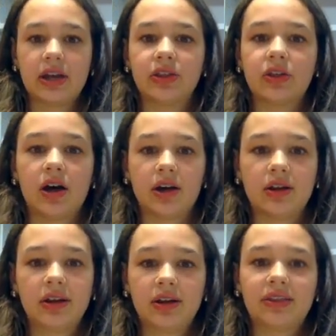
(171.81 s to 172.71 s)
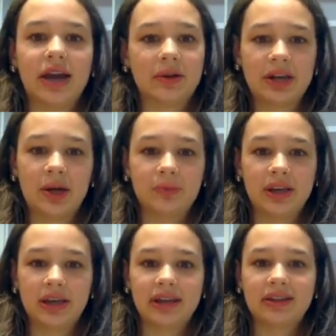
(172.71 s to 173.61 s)
and I thought that really helped
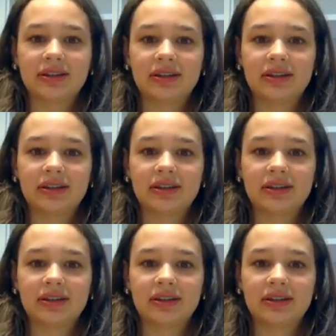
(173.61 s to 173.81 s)
me